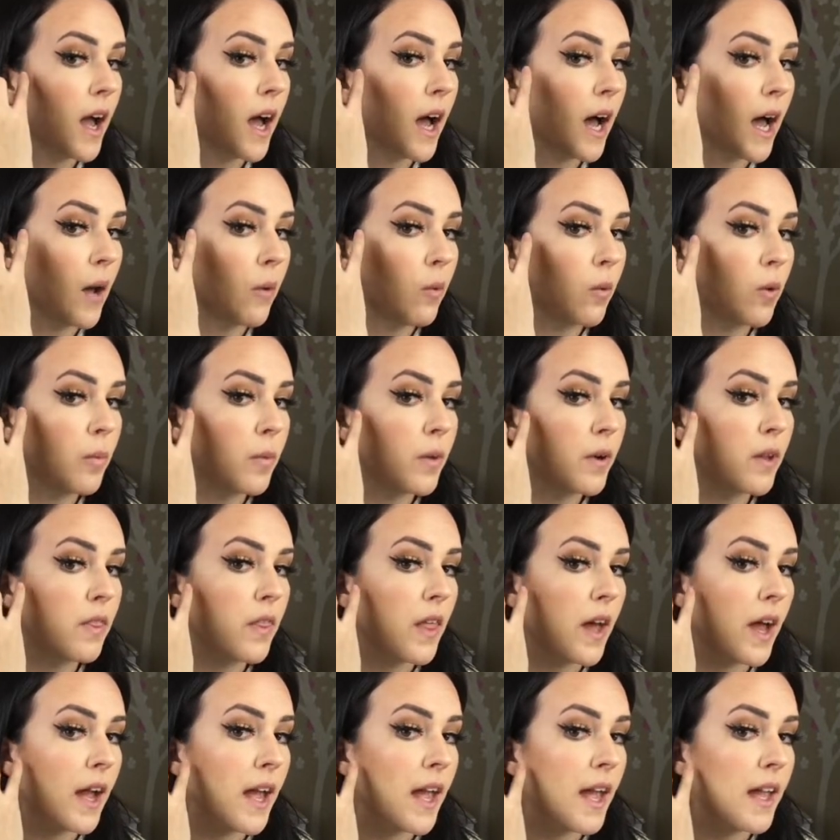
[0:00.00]
I will put
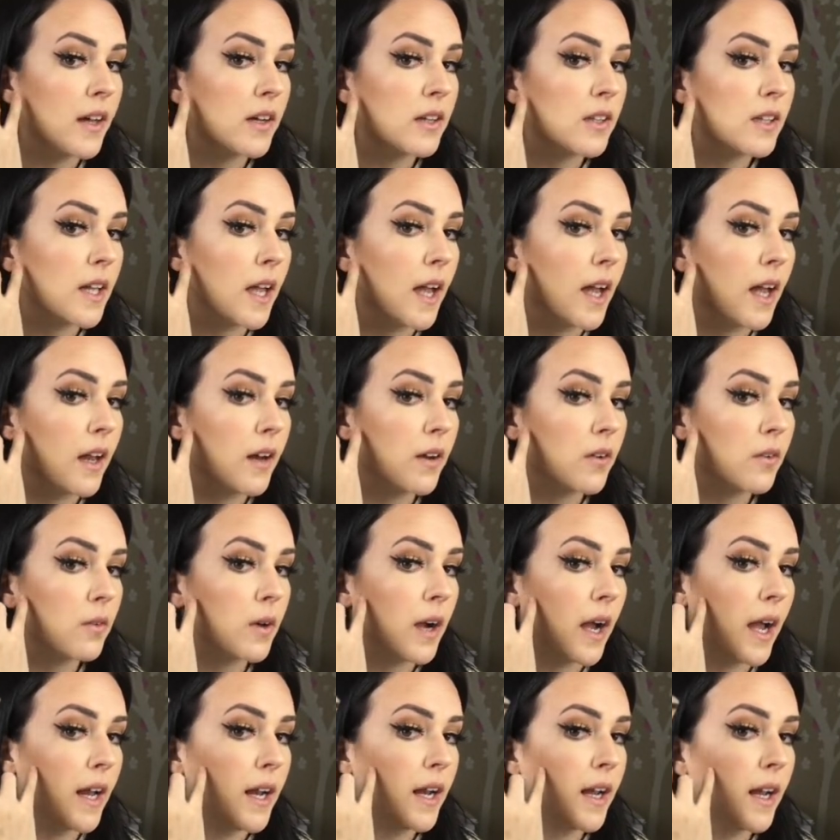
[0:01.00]
that angled end
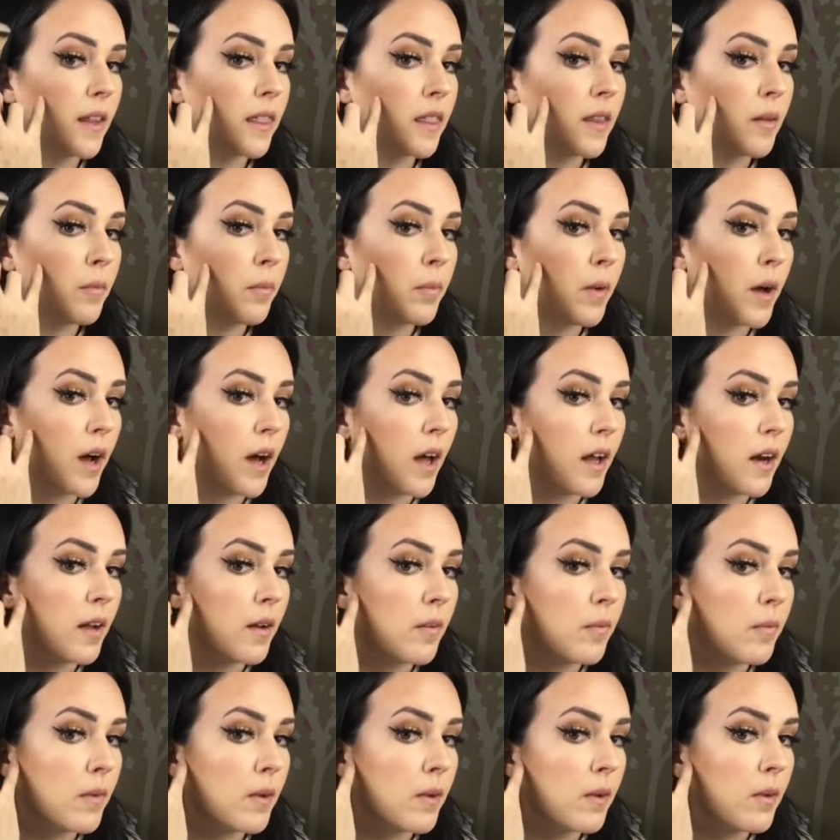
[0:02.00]
right at the
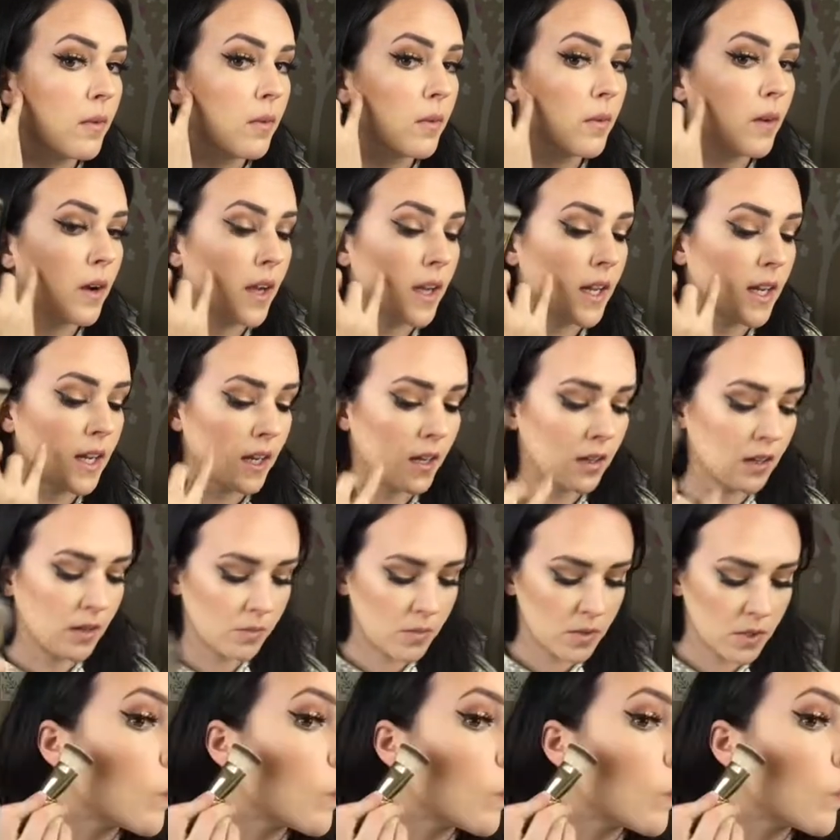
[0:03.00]
bottom, right here.